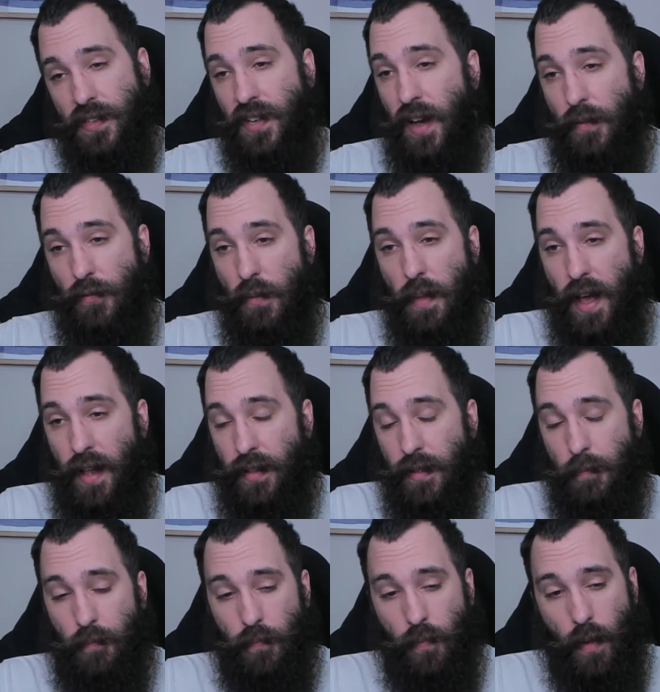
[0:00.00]
But aside from that,
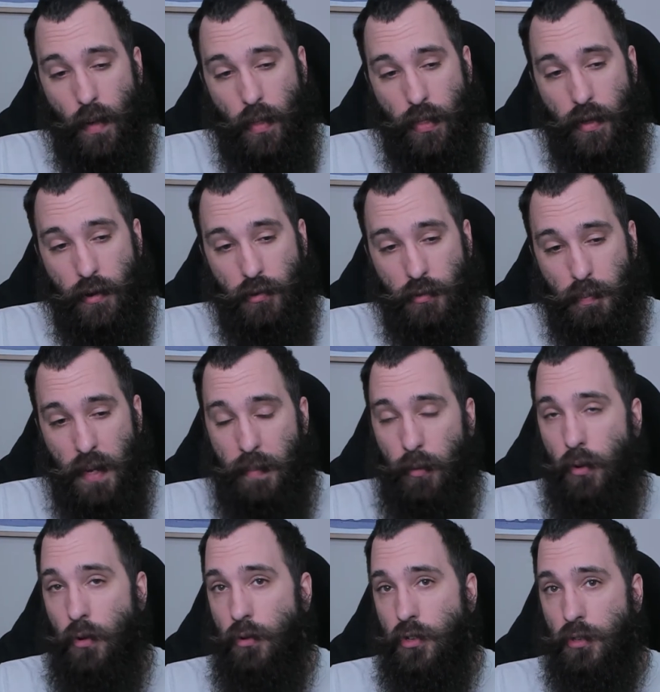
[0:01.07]
there's
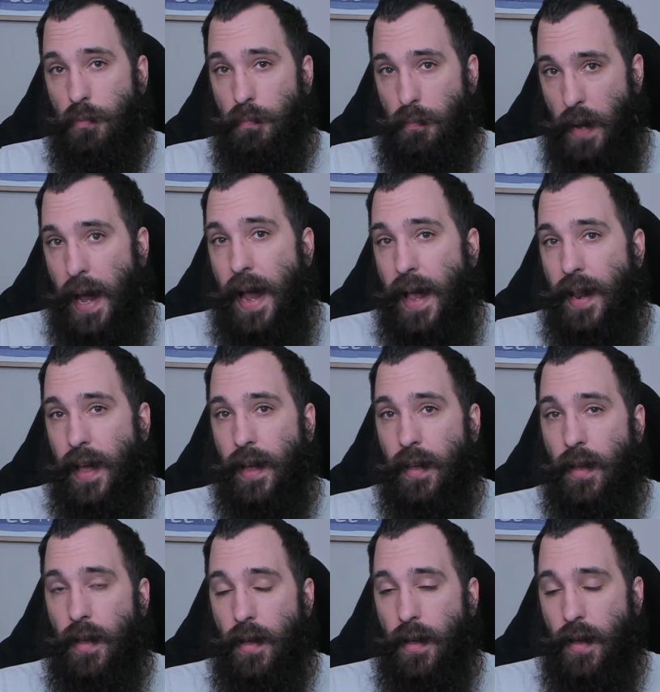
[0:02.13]
people who just
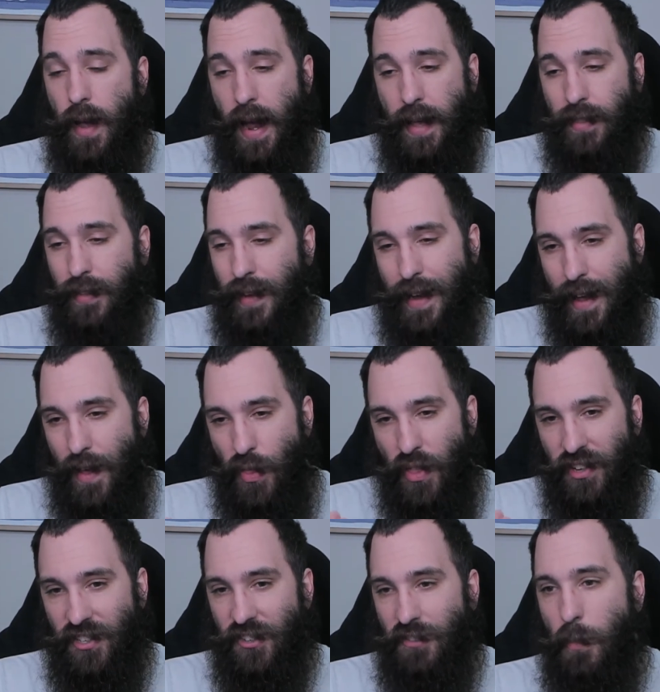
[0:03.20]
panic at like
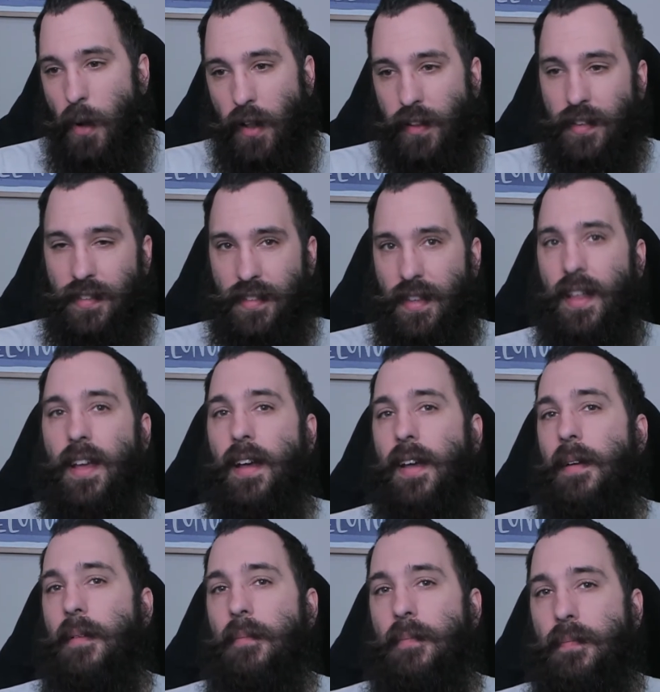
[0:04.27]
the smallest
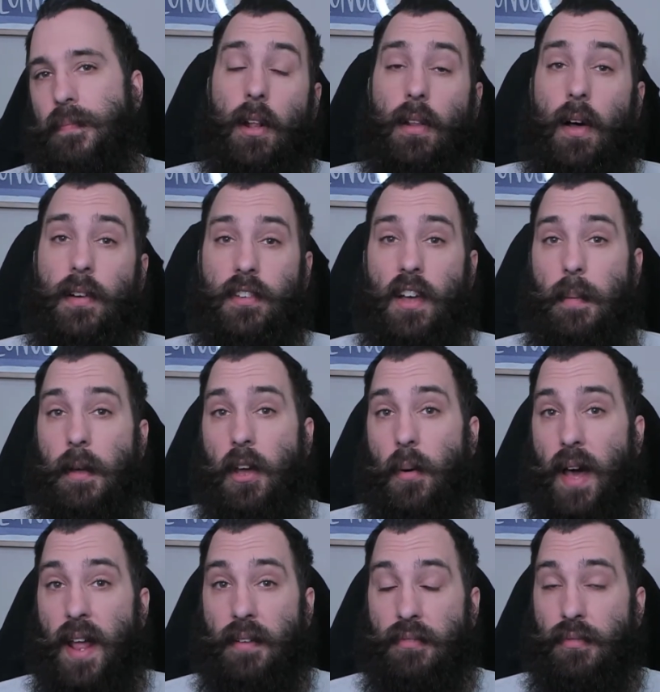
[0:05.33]
thing. I remember a long time
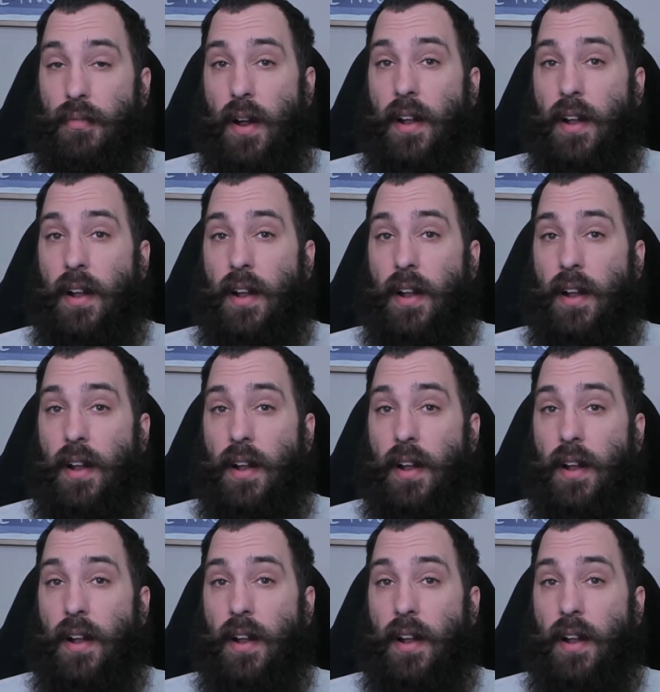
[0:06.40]
ago, I had